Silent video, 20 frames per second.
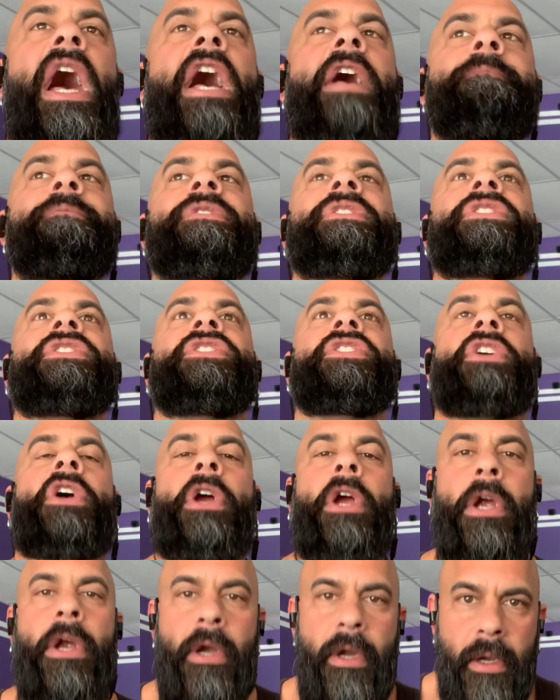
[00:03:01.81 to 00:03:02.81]

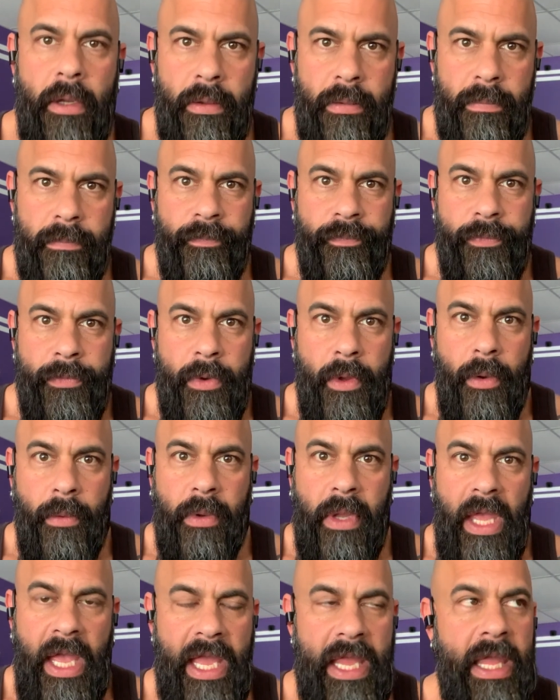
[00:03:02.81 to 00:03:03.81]
absurd,
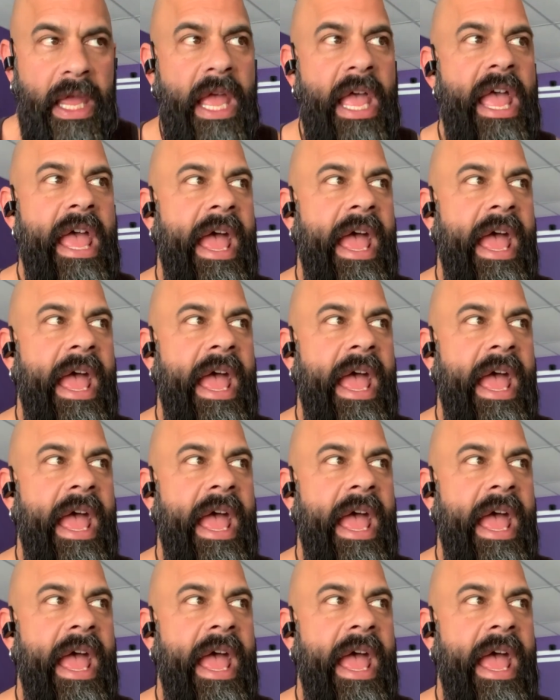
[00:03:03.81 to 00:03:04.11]
okay?